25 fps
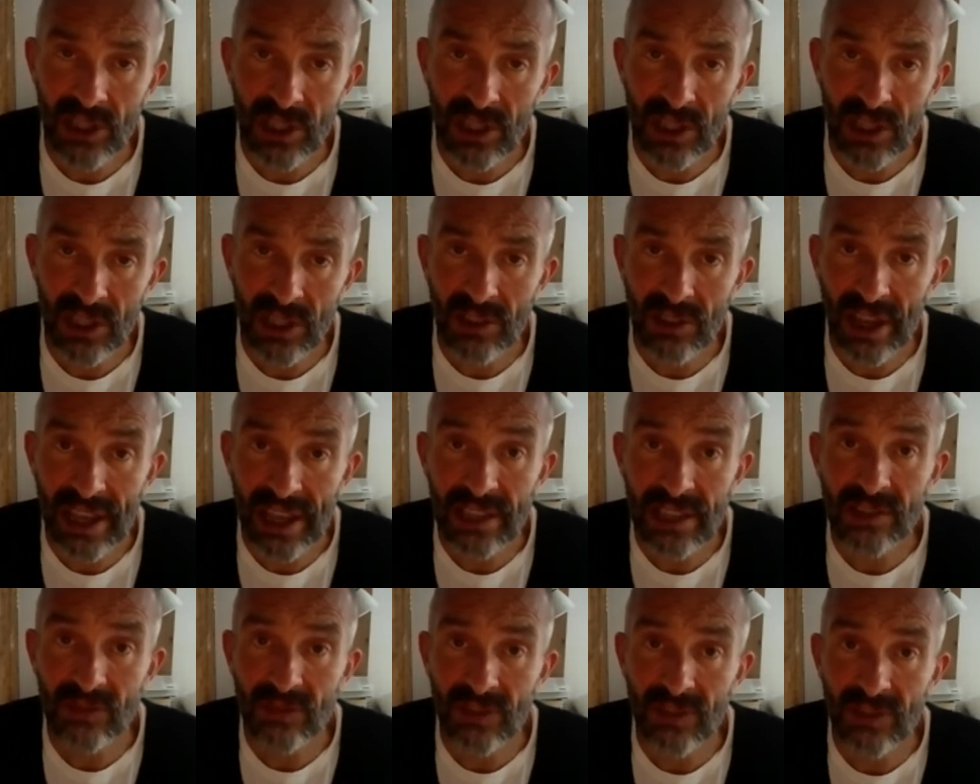that
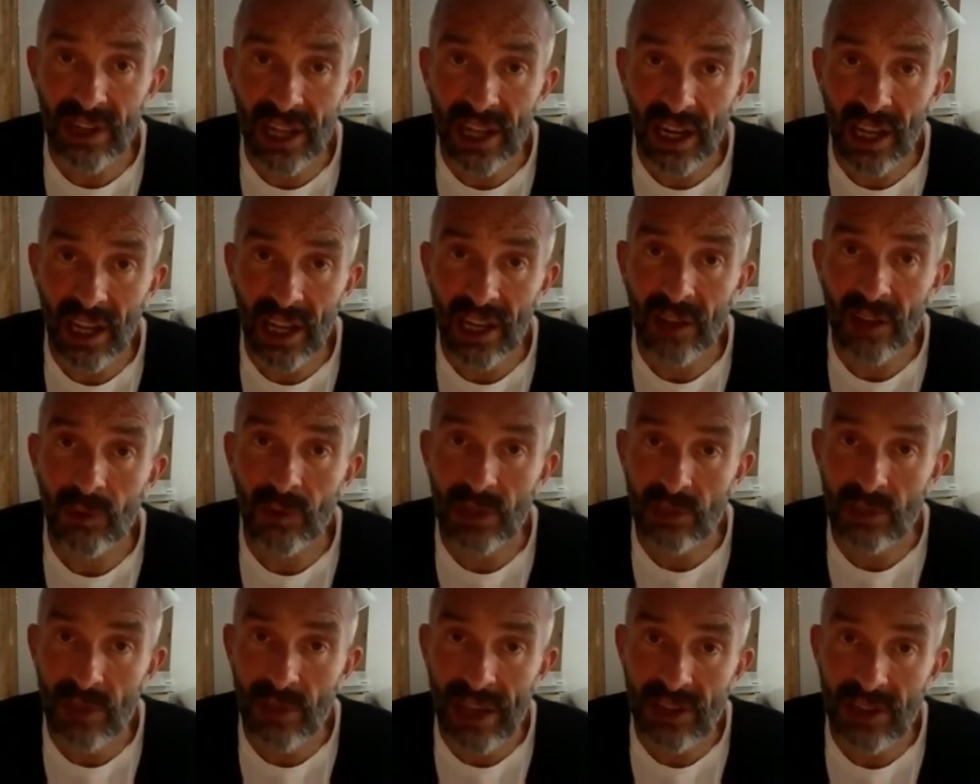isn't vanilla, which
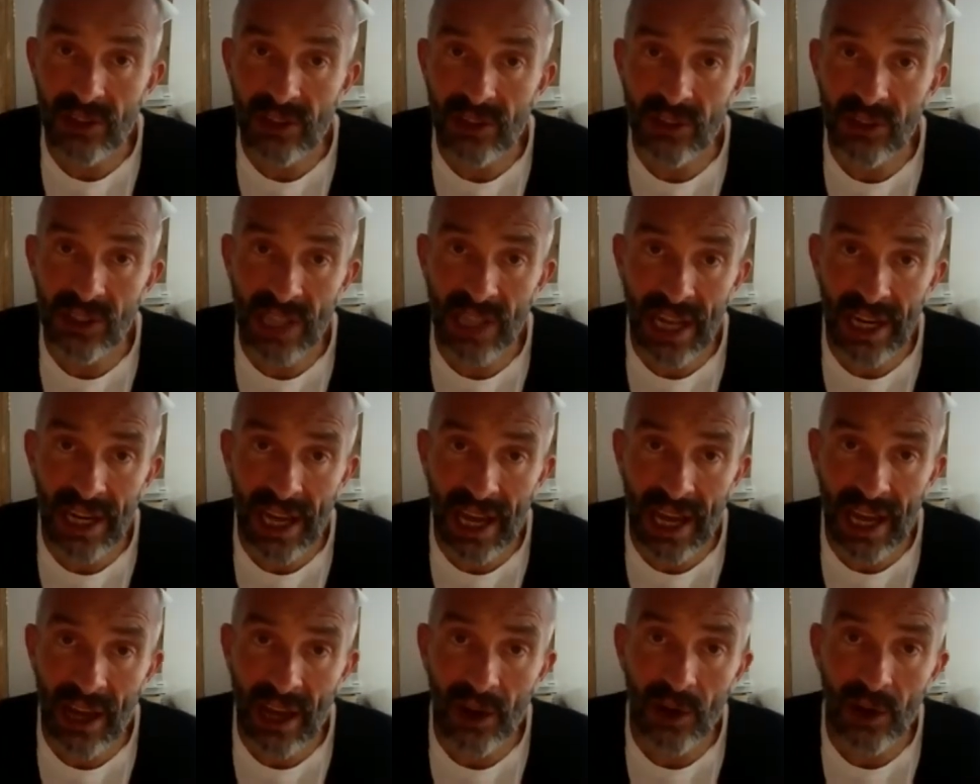makes you stand
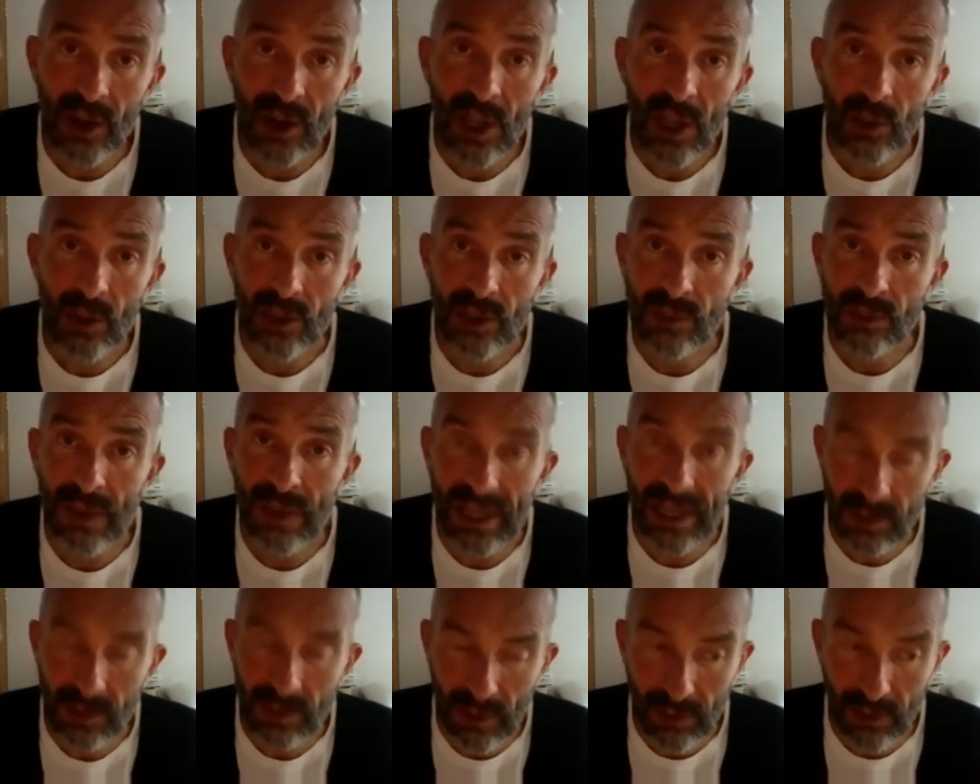out, which makes
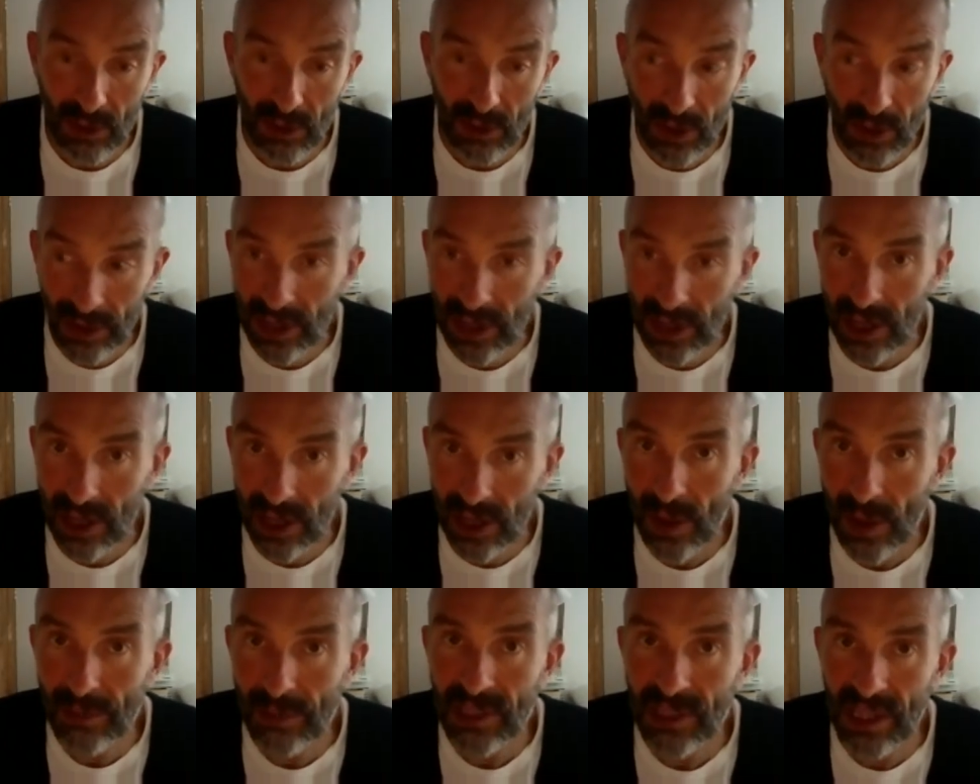people look at your
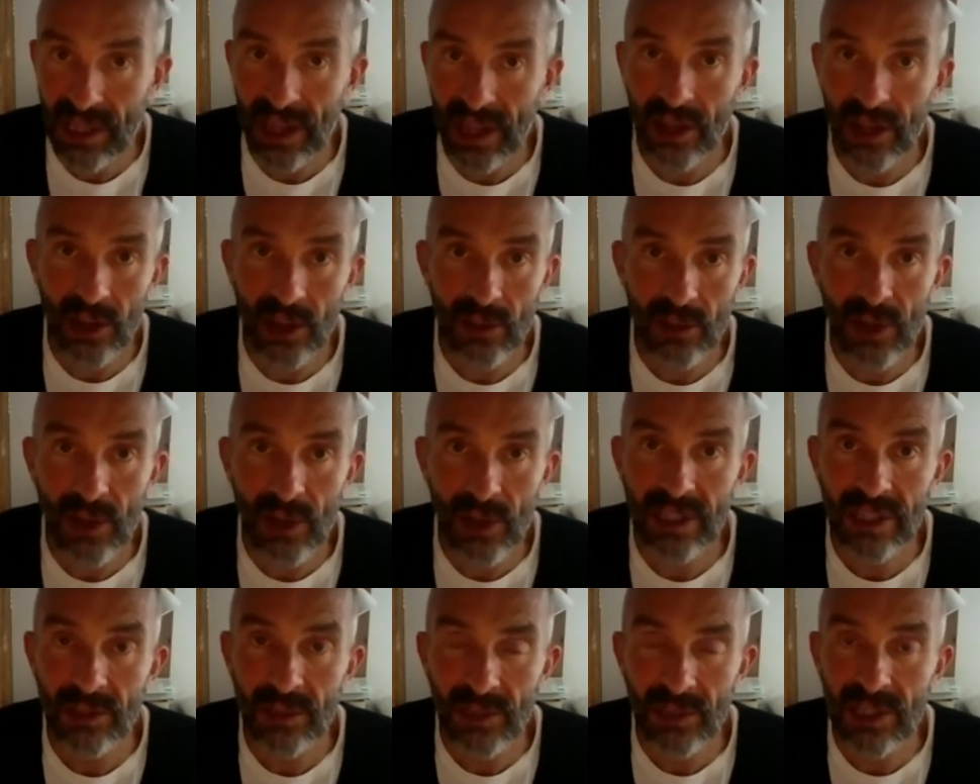website or your
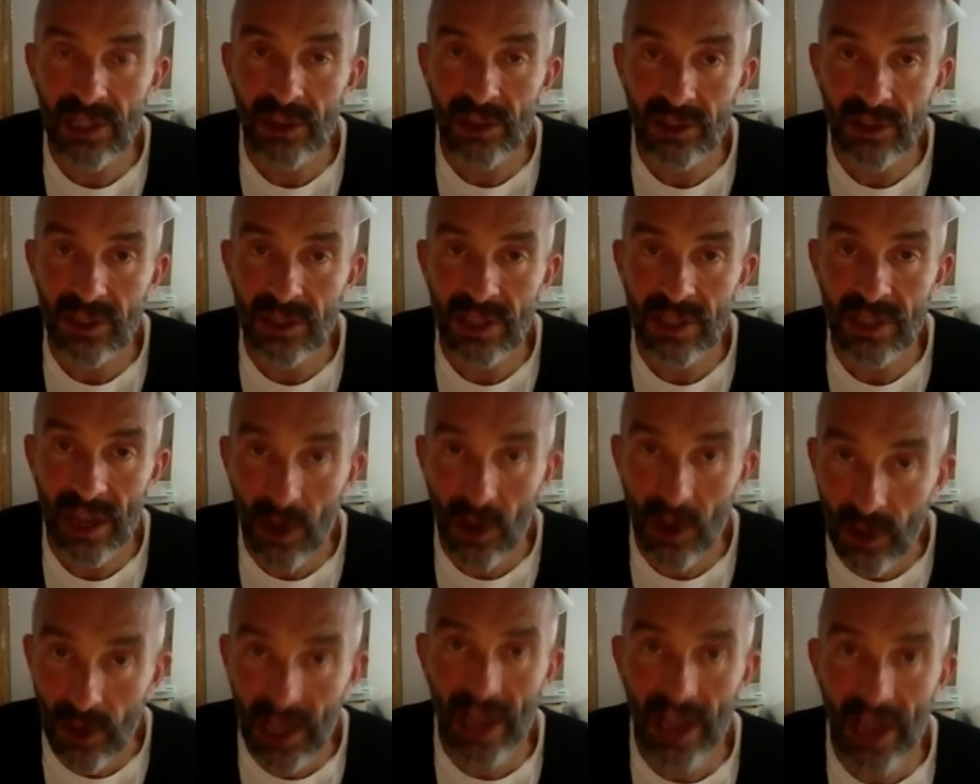marketing materials and say,
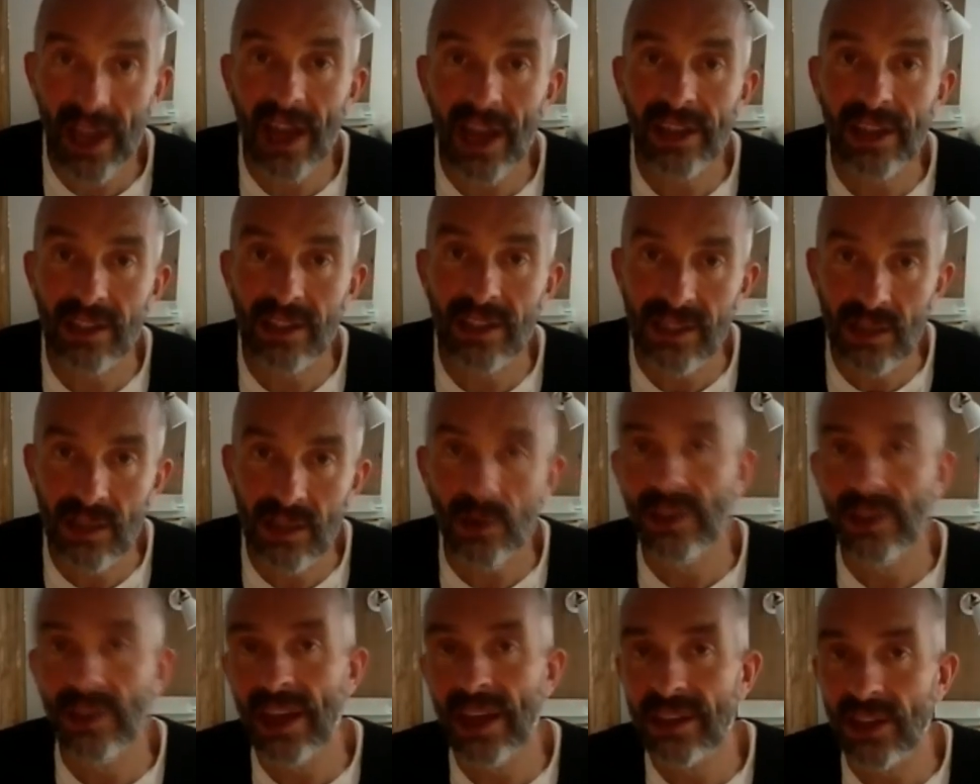okay, I can see what
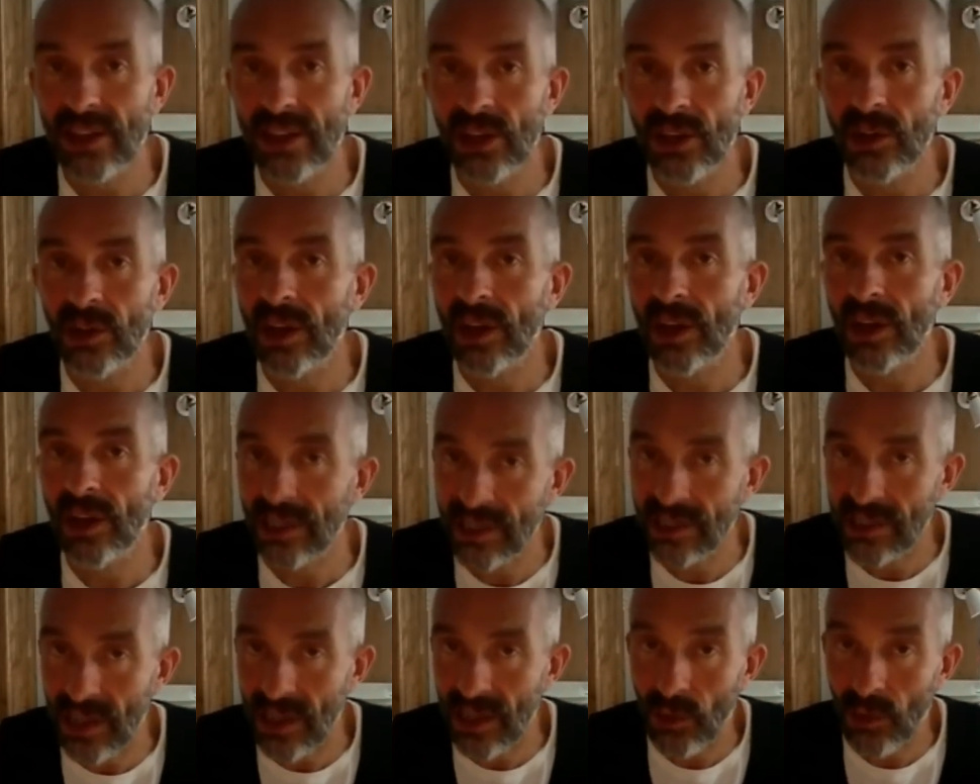they do and I can
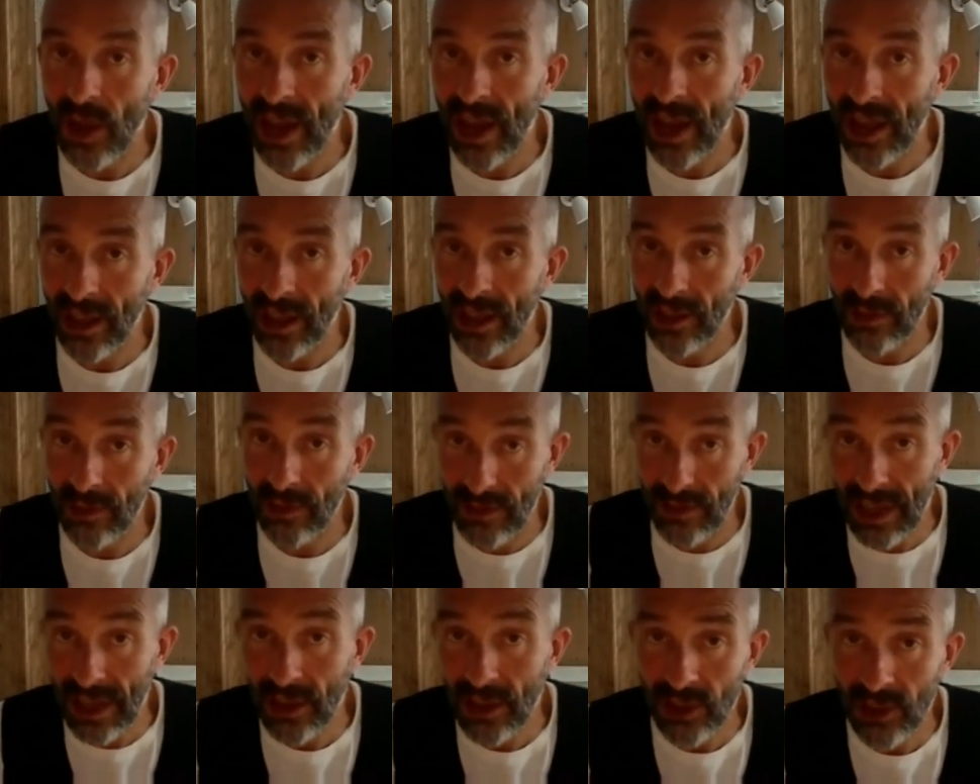see why they
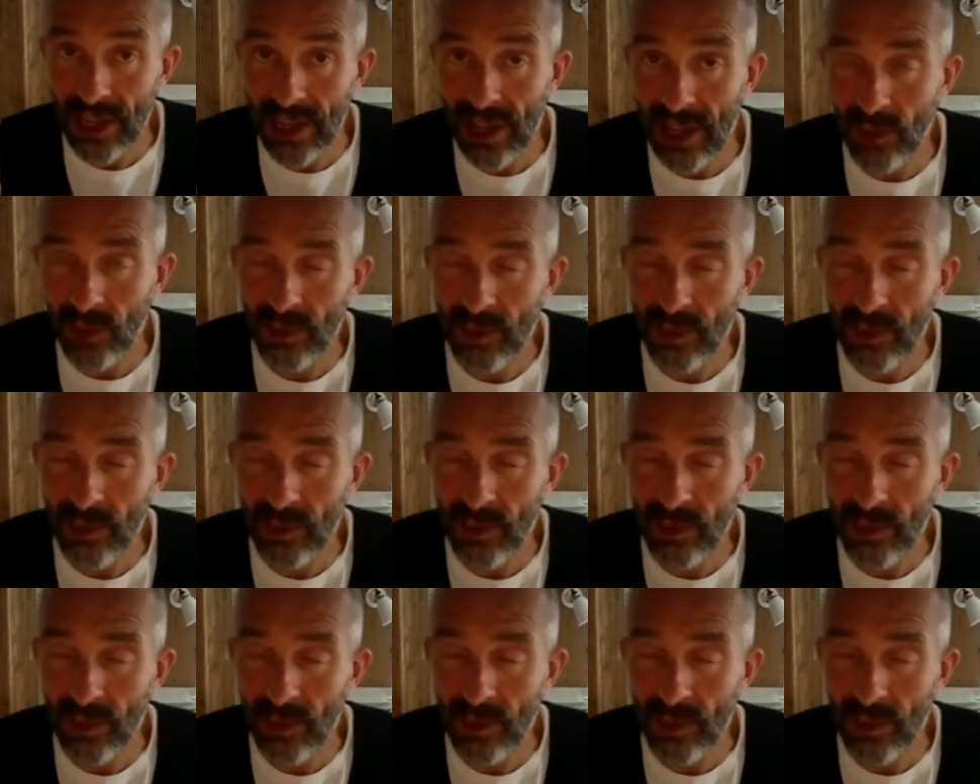could help me.